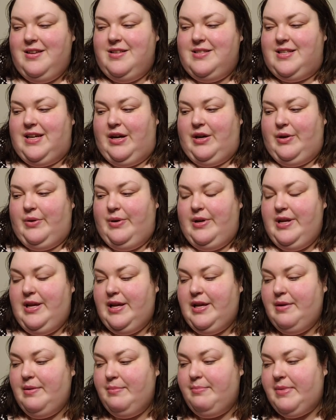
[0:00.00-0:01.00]
so,
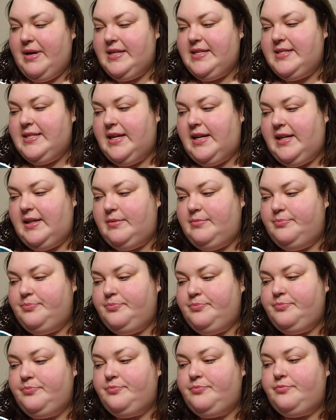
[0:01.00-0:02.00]
but,
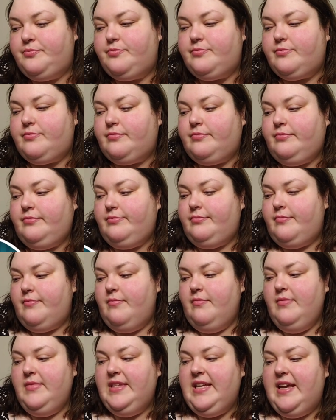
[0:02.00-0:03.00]
um,
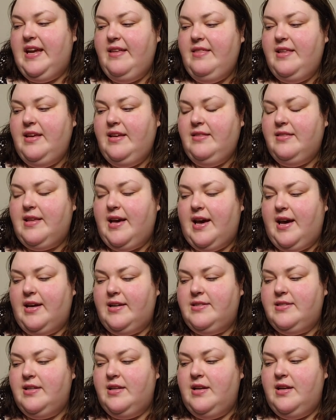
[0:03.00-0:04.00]
I think
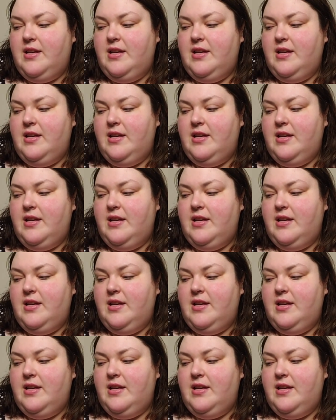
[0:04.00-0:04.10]
that